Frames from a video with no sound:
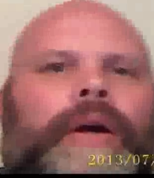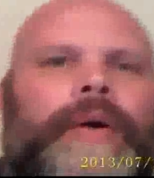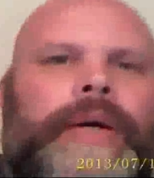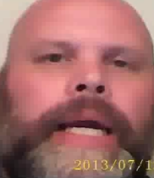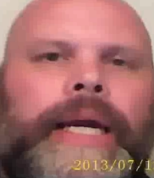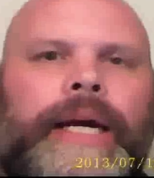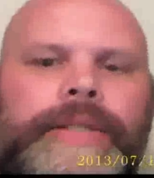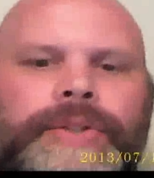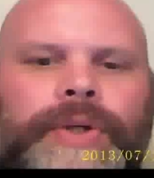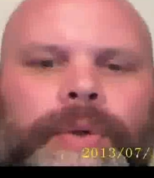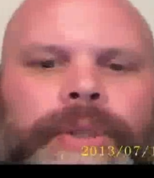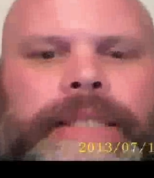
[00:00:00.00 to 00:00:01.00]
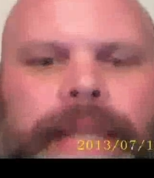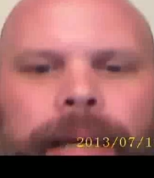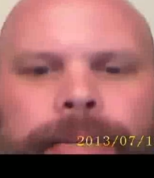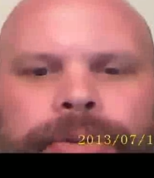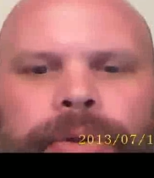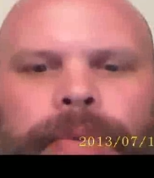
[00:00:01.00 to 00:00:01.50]
Okay guys, so the
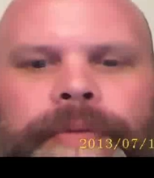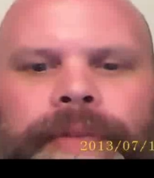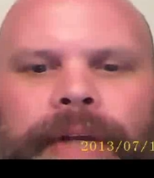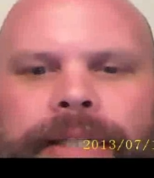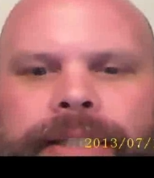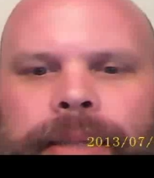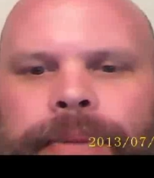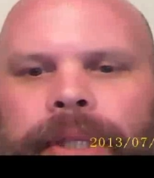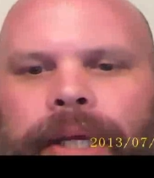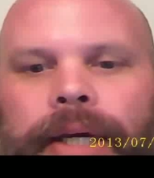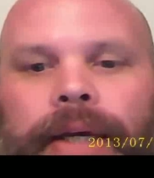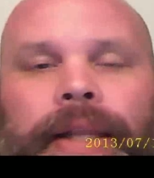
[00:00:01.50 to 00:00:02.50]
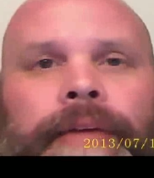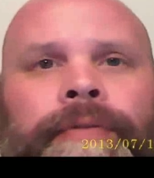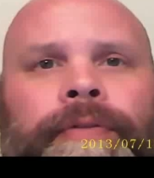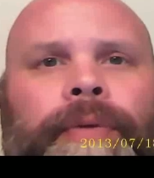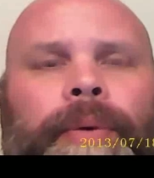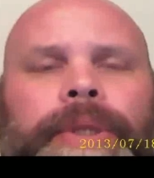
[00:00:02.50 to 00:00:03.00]
time should reflect something like
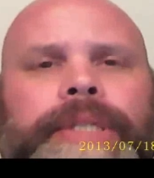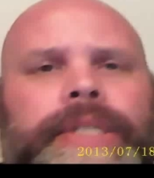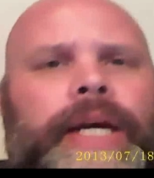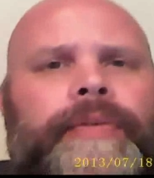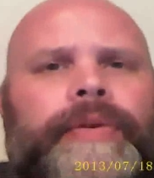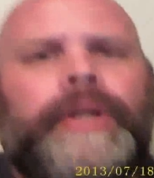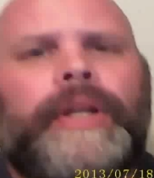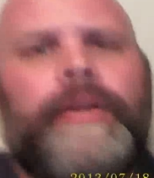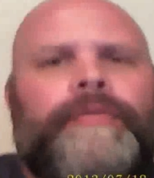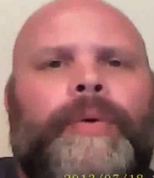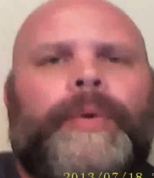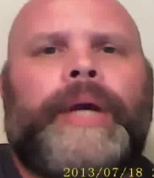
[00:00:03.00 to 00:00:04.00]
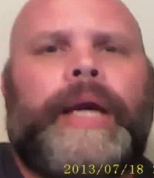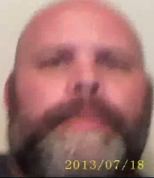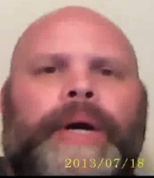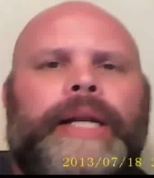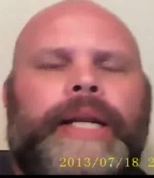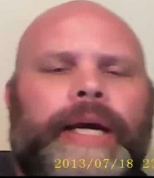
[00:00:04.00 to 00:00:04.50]
11:47, 11:48
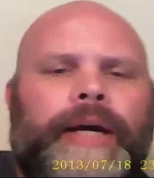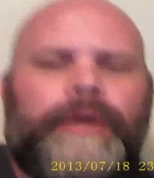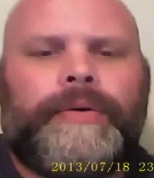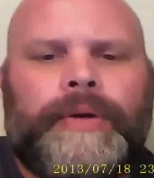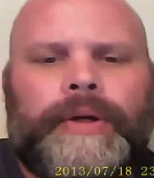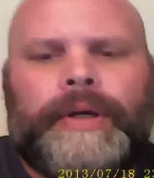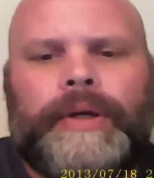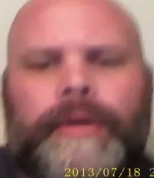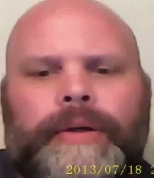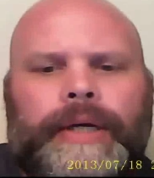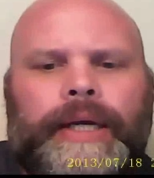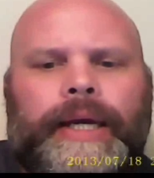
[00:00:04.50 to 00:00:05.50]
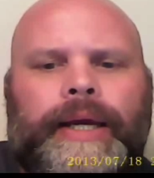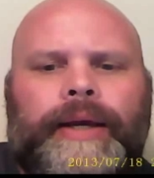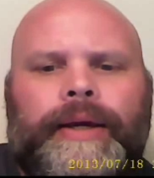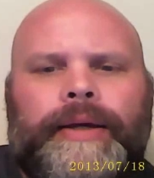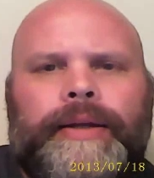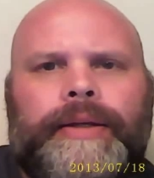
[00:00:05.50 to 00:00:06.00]
by now,
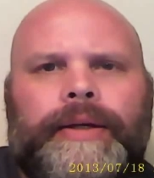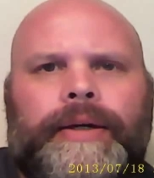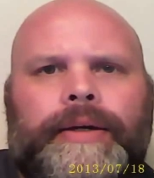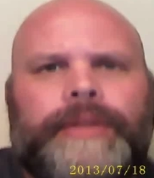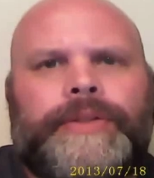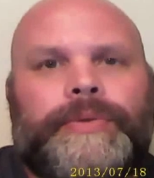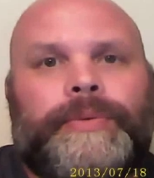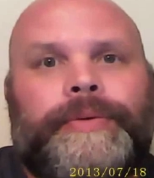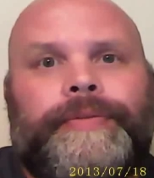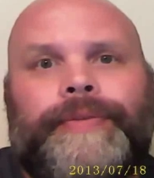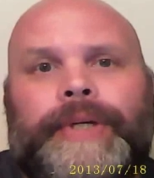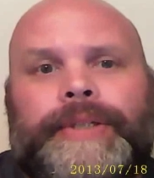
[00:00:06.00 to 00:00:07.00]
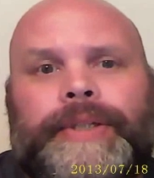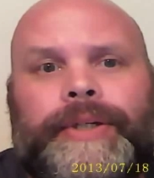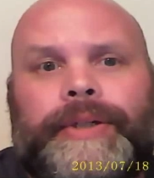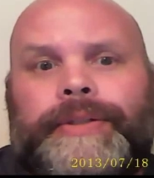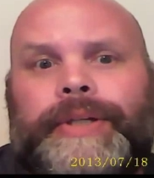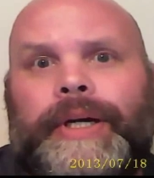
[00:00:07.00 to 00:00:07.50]
and this will reflect a
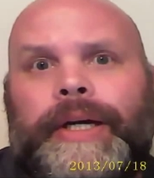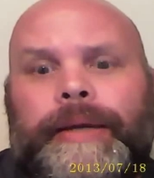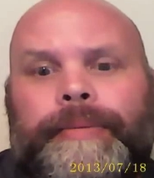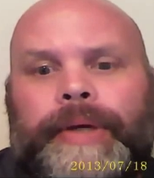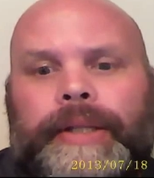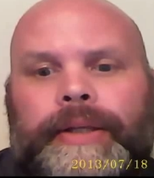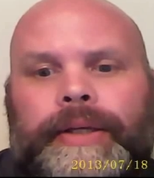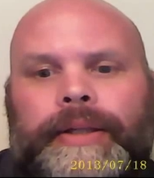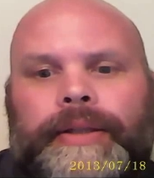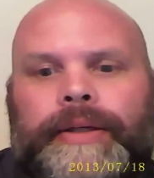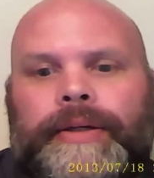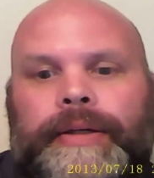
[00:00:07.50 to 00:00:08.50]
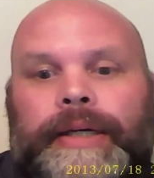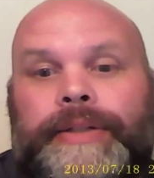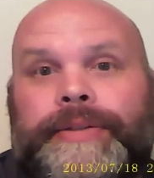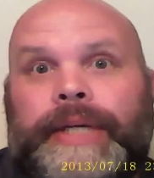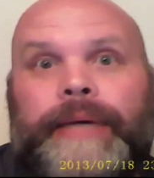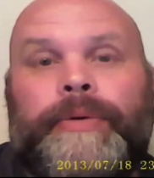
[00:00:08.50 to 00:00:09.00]
good time, and the
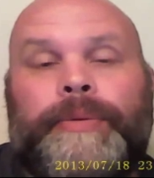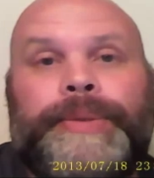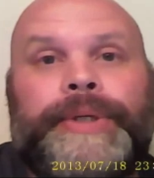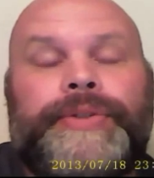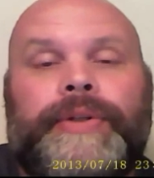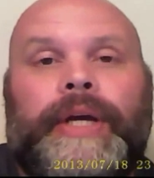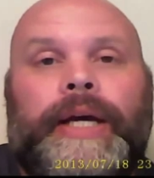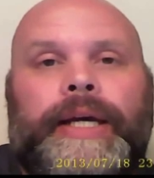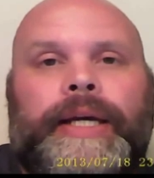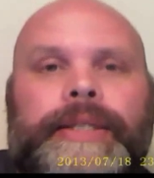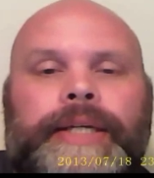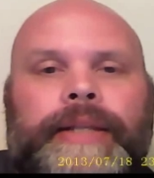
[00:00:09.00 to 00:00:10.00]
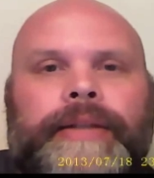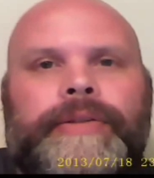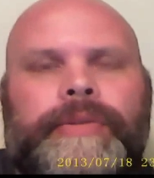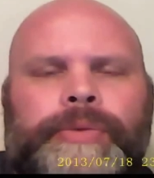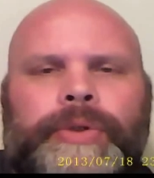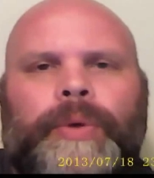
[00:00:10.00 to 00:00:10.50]
date would be July 18th
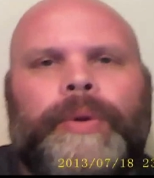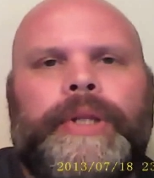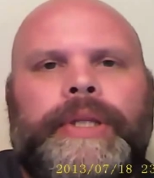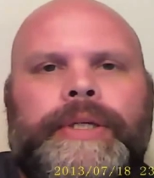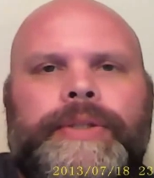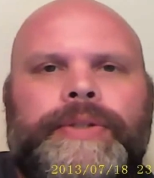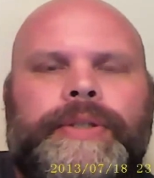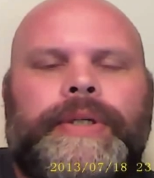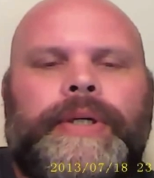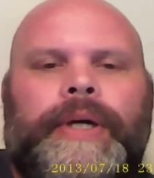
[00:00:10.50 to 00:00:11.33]
as I'm recording this.